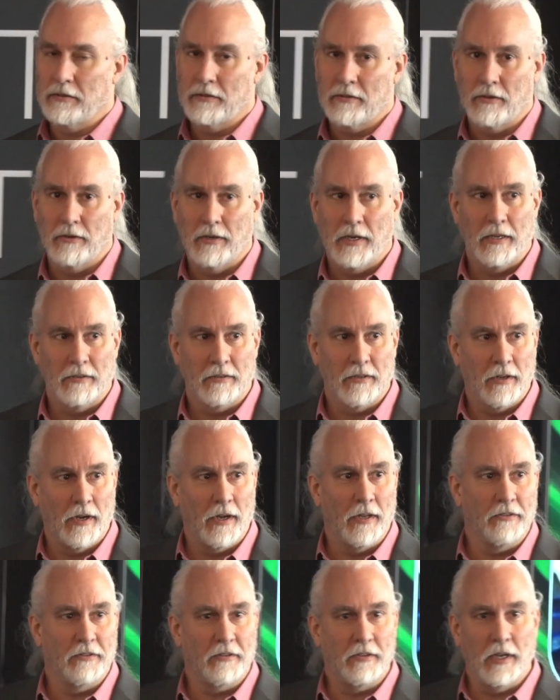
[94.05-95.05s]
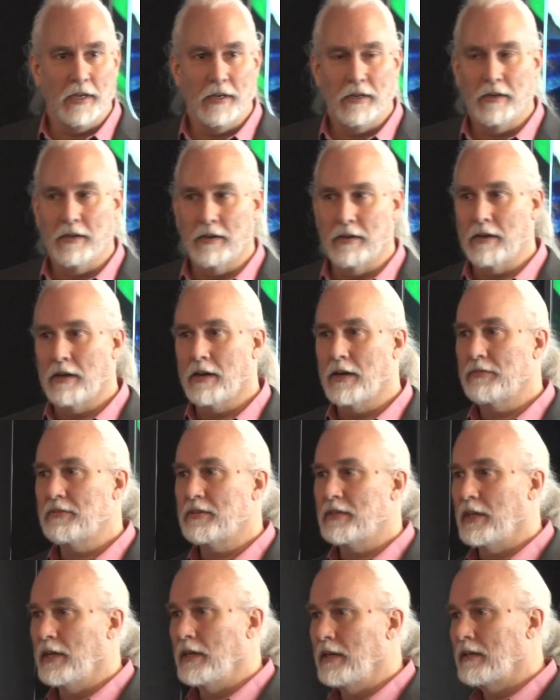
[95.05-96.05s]
So it has an on state and an off
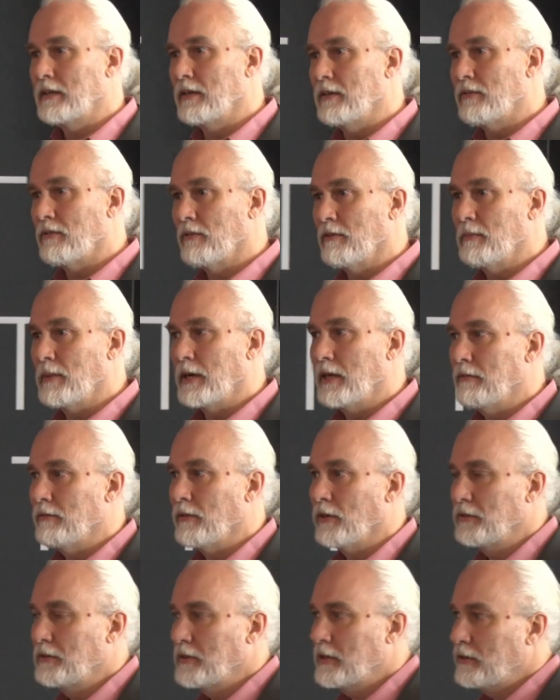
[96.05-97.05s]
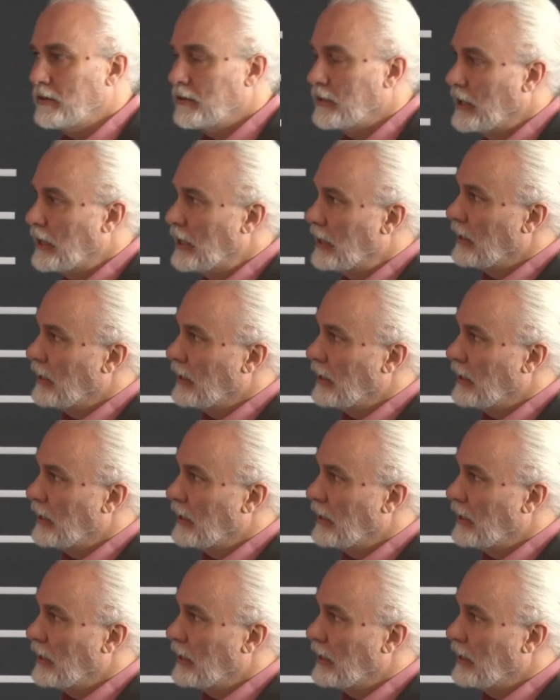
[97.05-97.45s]
state controlled by a voltage.